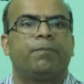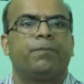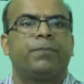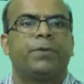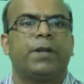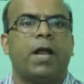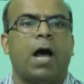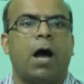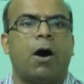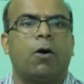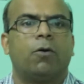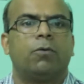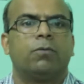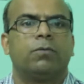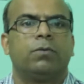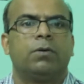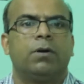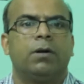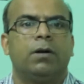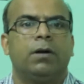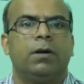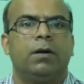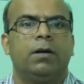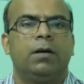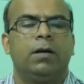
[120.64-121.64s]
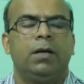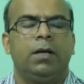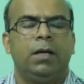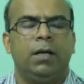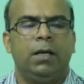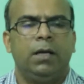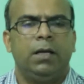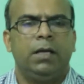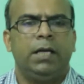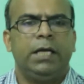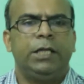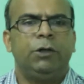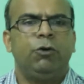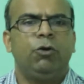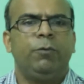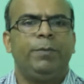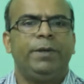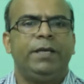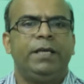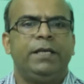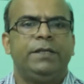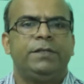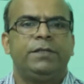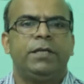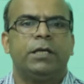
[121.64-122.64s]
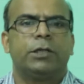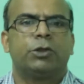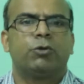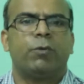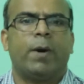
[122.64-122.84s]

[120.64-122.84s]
Now, it will be easier